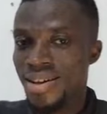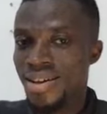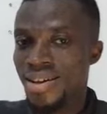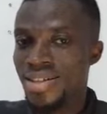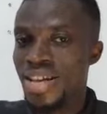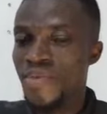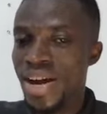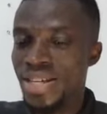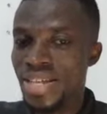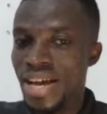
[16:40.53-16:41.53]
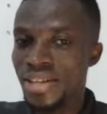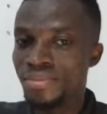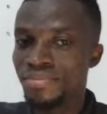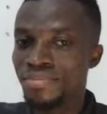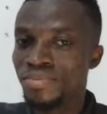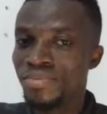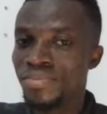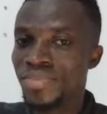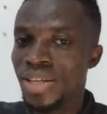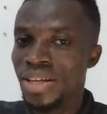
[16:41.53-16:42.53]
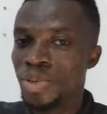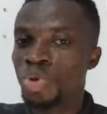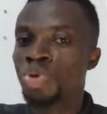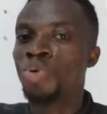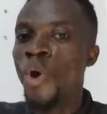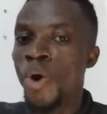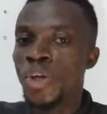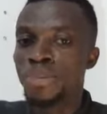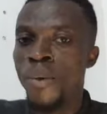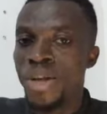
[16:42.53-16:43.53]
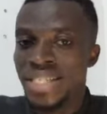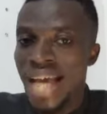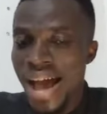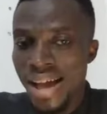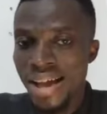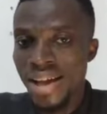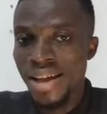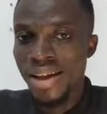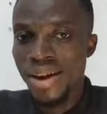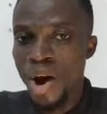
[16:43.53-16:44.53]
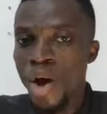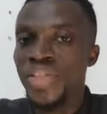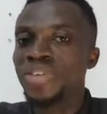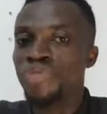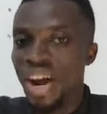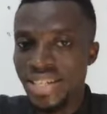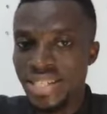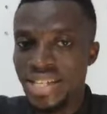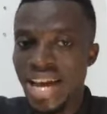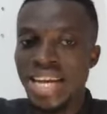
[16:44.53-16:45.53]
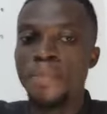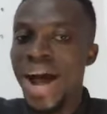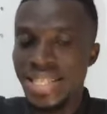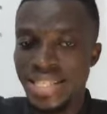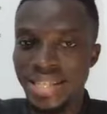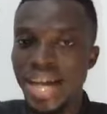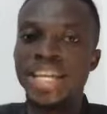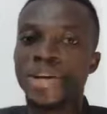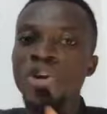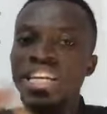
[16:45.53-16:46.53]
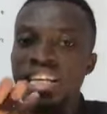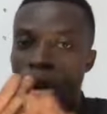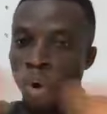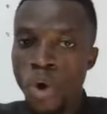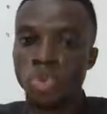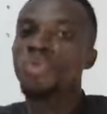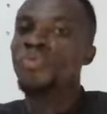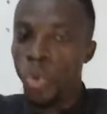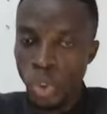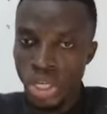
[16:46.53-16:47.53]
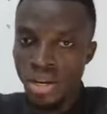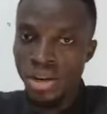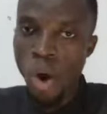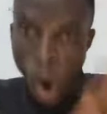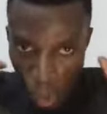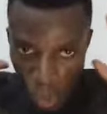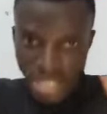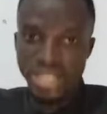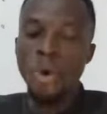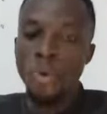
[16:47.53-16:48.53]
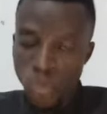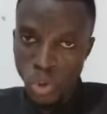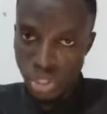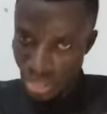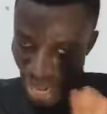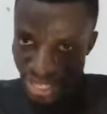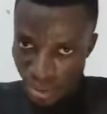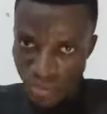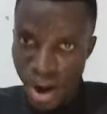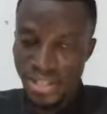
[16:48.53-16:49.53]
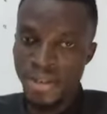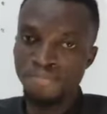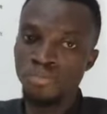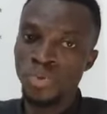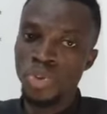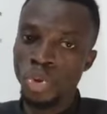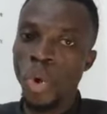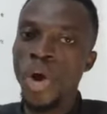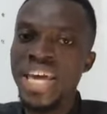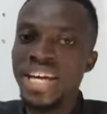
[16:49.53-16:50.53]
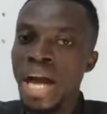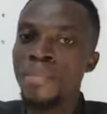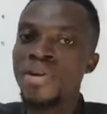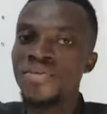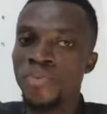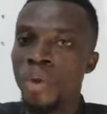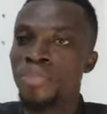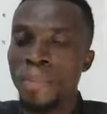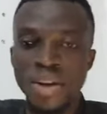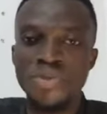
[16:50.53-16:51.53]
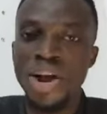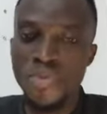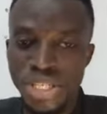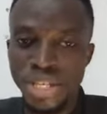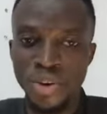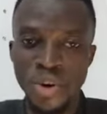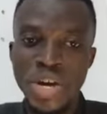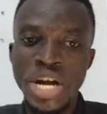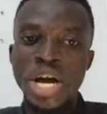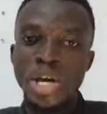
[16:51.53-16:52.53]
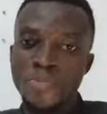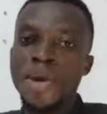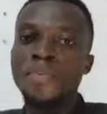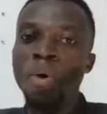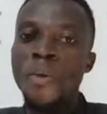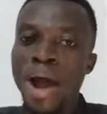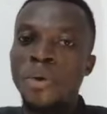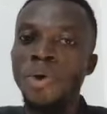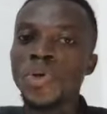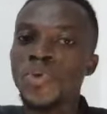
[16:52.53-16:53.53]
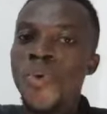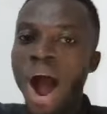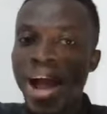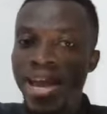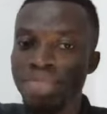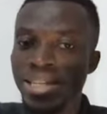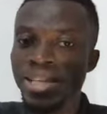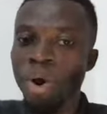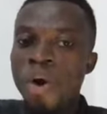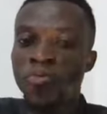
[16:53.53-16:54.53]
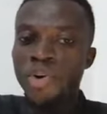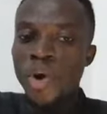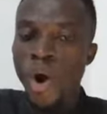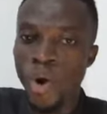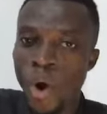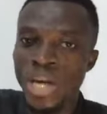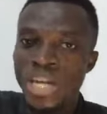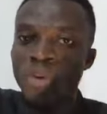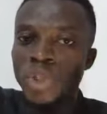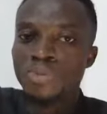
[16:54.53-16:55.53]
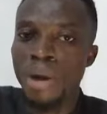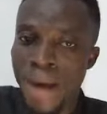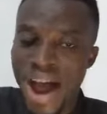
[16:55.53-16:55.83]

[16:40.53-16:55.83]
Your friend is saying sworn sponsor of that tradition and that party, and they don't need a cause to vote. Always they will vote. That is a fact. So he coming from that particular region, people might want to do argument or free horror or devote, but